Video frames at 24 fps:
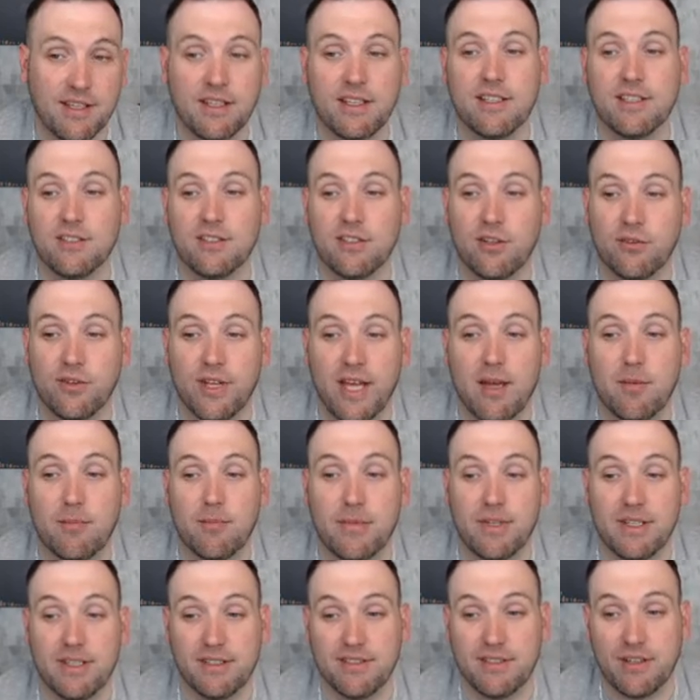So that
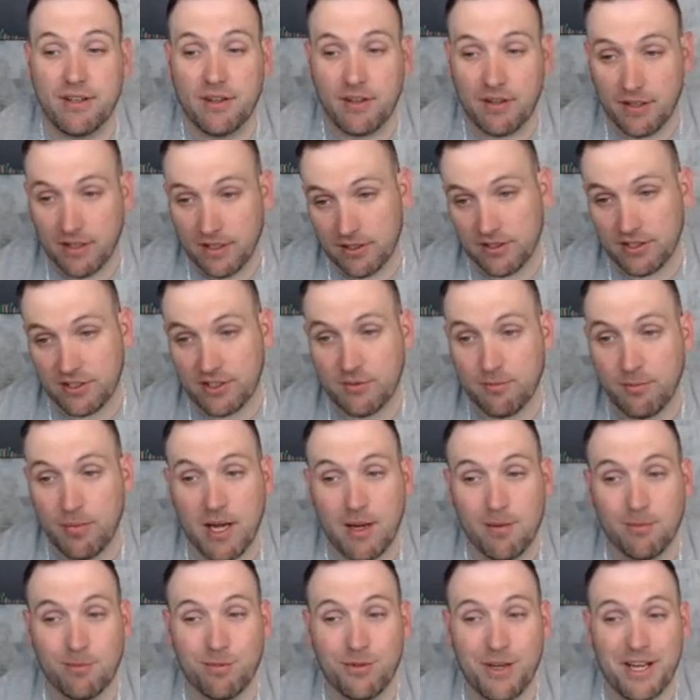means the
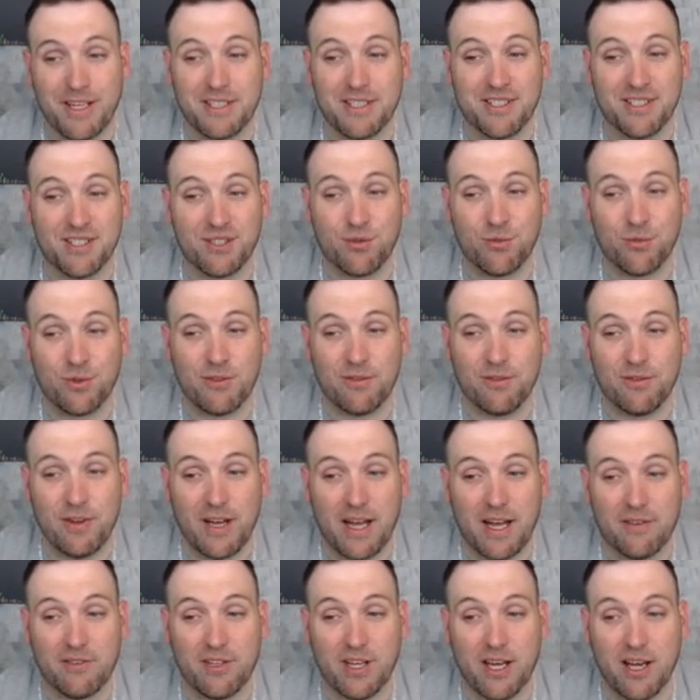spot price is
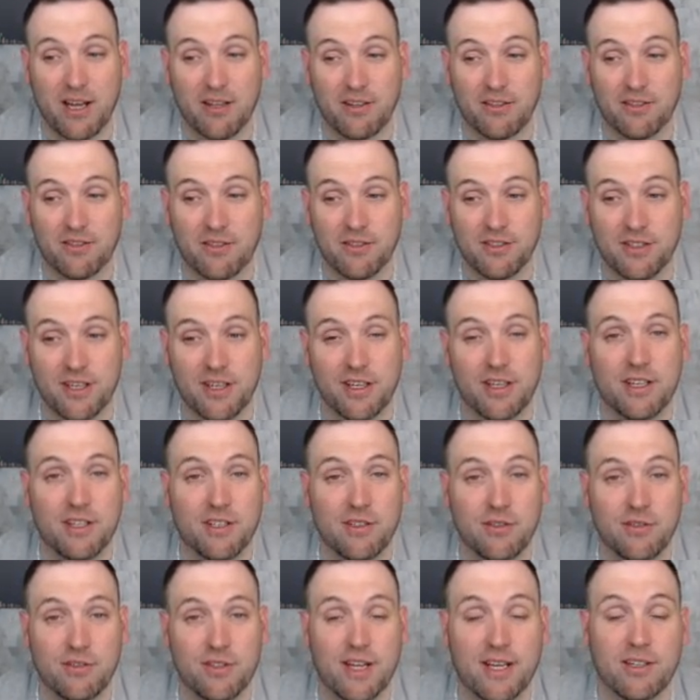$25.
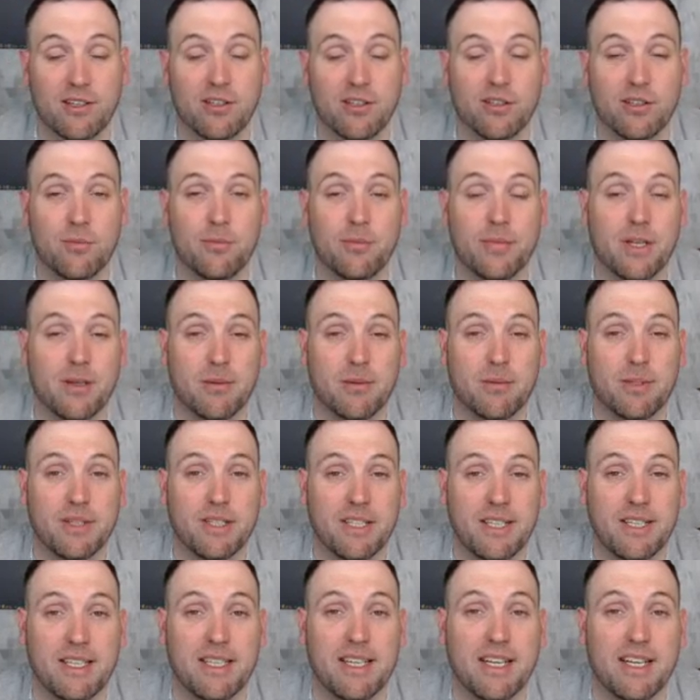You're not going to be able to
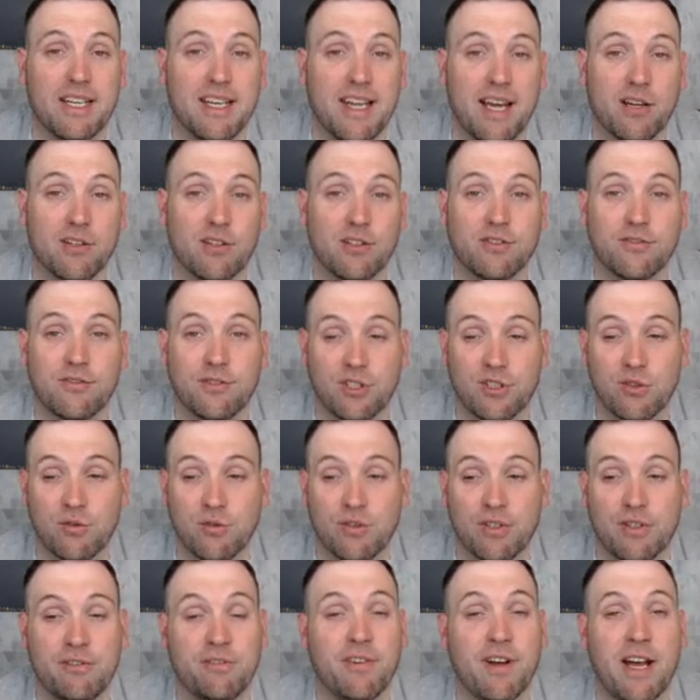get an ounce for
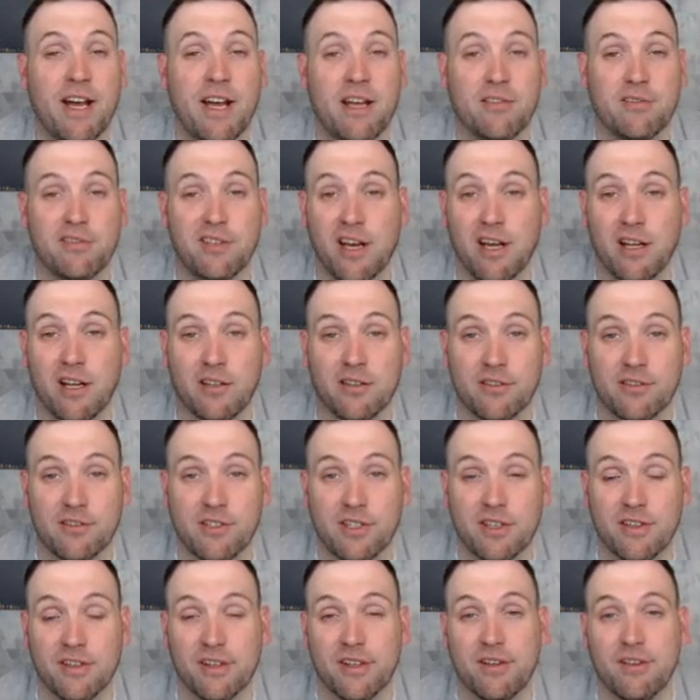$25.
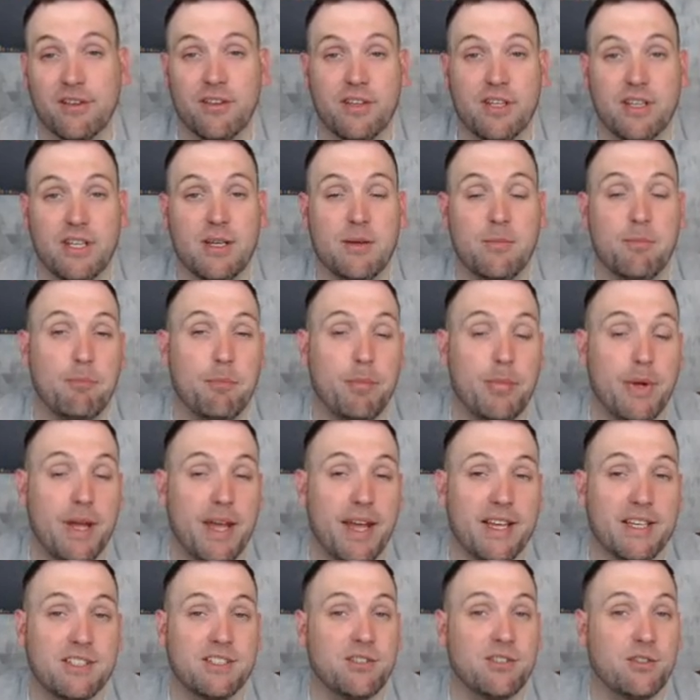The
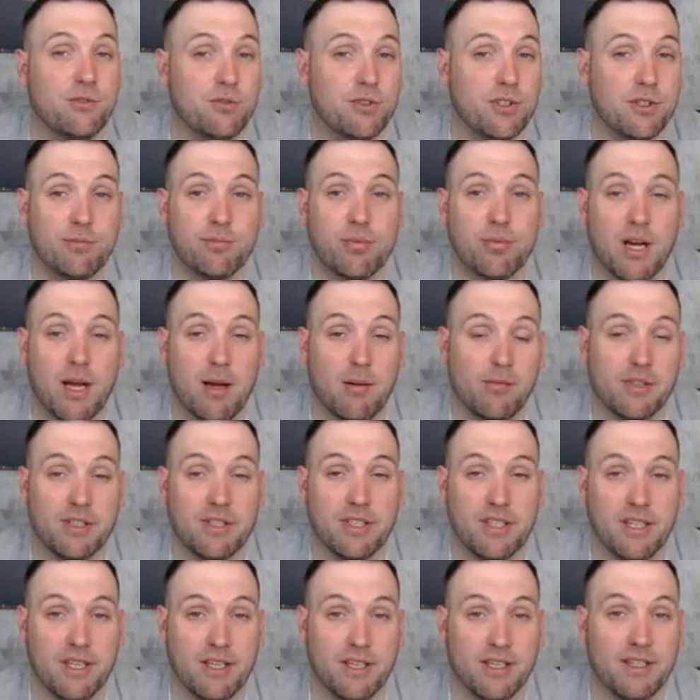best you could probably
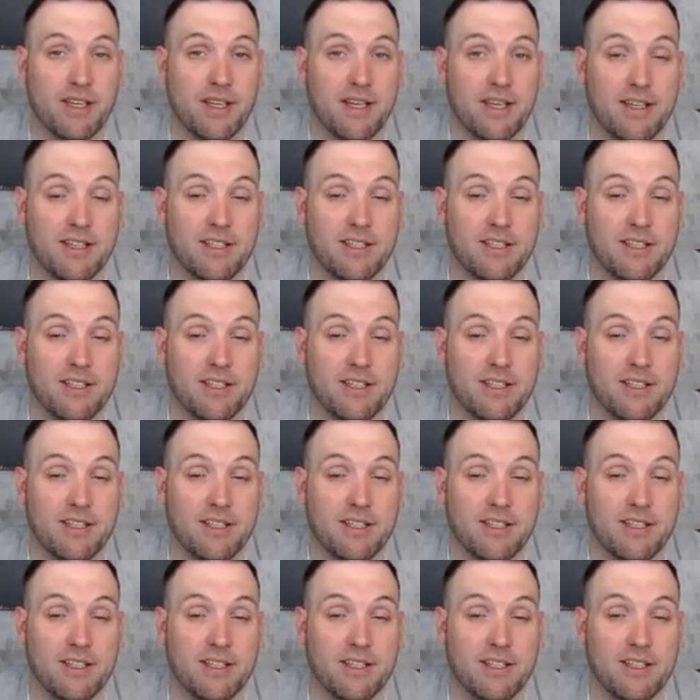get it, and